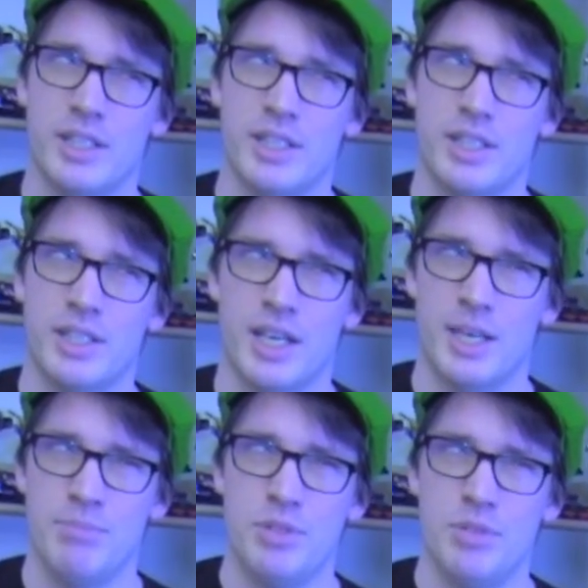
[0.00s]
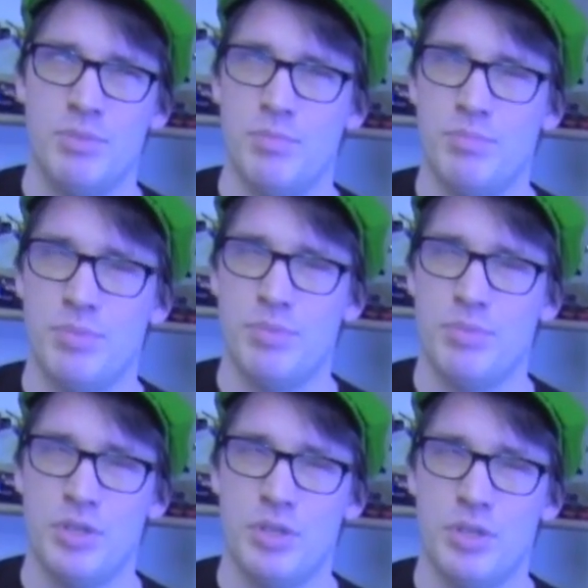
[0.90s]
Like a pew pew
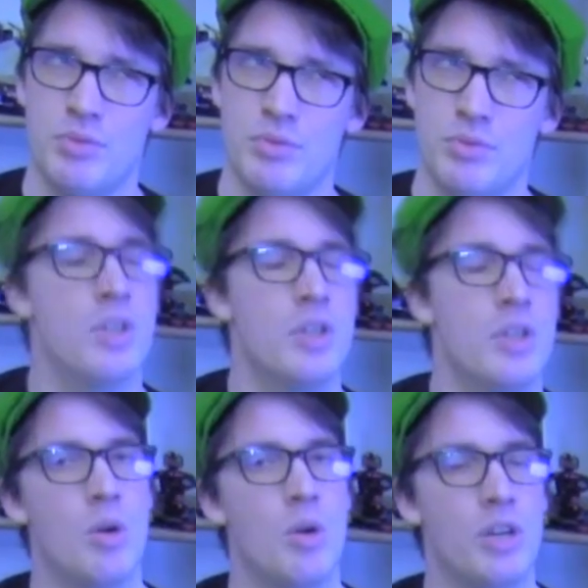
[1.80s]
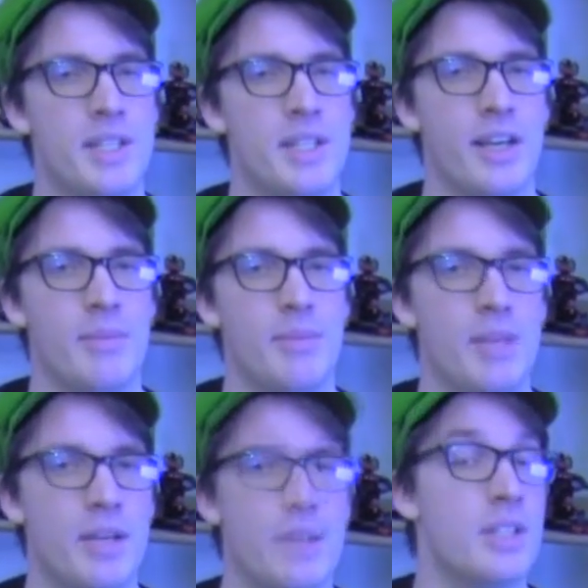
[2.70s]
pew. What are we talking about?
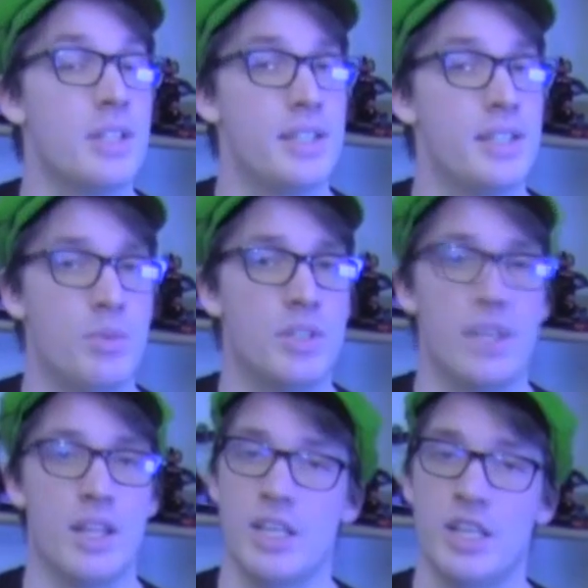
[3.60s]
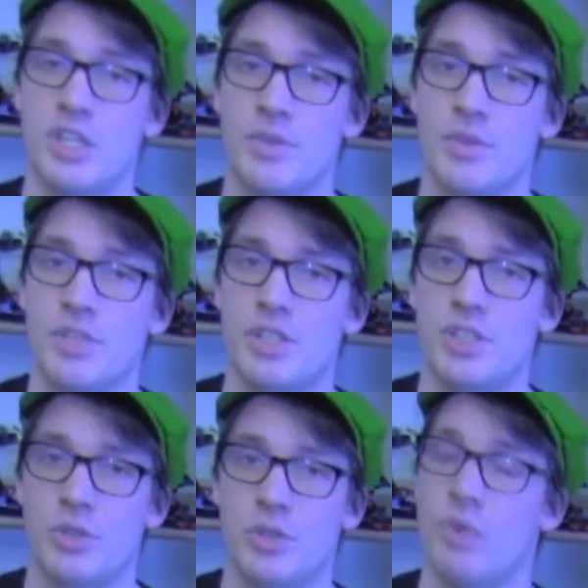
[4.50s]
A sequel to the legendary shooter
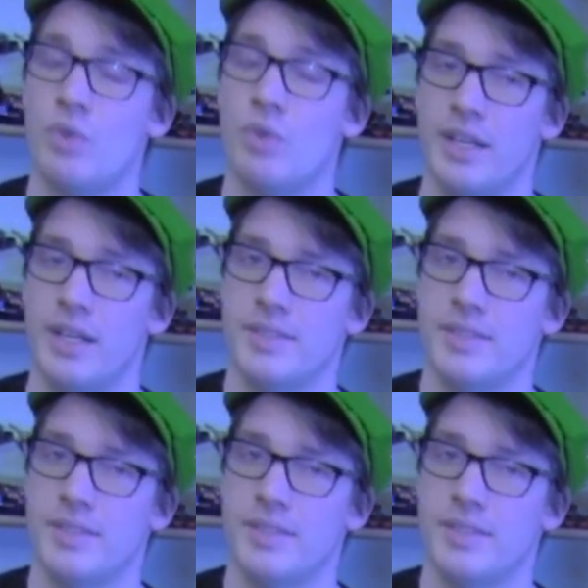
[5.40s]
Gradius.